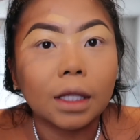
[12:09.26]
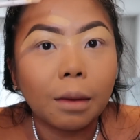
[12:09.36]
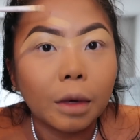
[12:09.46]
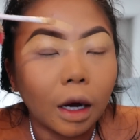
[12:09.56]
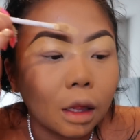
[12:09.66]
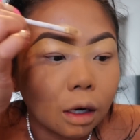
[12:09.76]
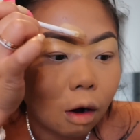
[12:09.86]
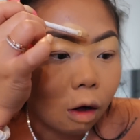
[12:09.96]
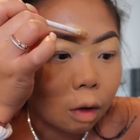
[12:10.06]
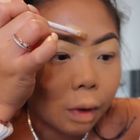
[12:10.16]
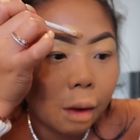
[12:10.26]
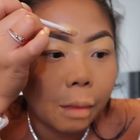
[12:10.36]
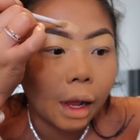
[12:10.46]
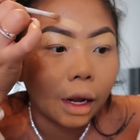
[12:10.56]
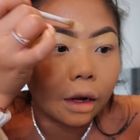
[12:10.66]
same color all around
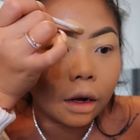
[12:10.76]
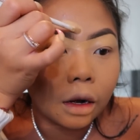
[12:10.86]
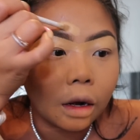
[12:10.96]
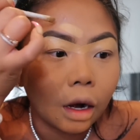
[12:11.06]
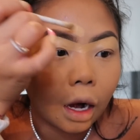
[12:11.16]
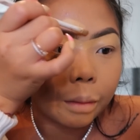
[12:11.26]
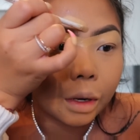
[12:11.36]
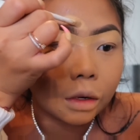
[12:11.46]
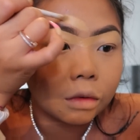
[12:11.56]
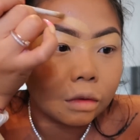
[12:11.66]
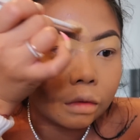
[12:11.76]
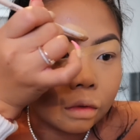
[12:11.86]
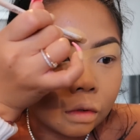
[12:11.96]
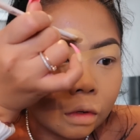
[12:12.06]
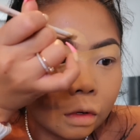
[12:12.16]
my eyebrow,
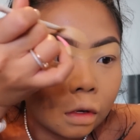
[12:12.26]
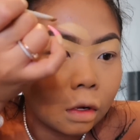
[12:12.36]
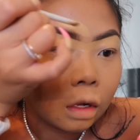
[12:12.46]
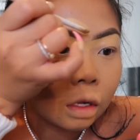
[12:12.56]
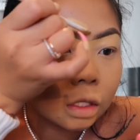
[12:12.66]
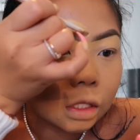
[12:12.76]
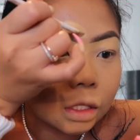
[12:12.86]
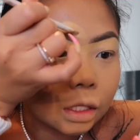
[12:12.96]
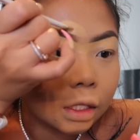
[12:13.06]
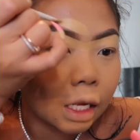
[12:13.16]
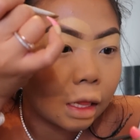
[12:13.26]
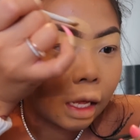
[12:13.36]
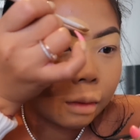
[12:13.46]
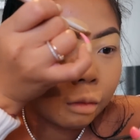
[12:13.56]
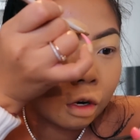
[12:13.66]
just because I
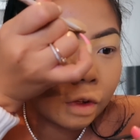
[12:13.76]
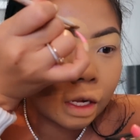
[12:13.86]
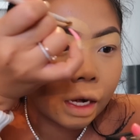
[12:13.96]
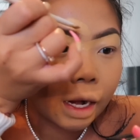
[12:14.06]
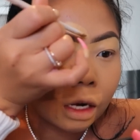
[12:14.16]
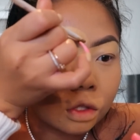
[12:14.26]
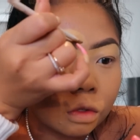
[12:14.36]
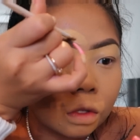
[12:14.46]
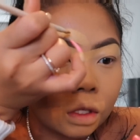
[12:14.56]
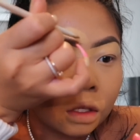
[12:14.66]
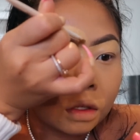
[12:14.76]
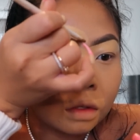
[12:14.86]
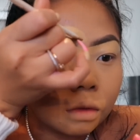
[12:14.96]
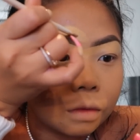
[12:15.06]
like more of like a natural look.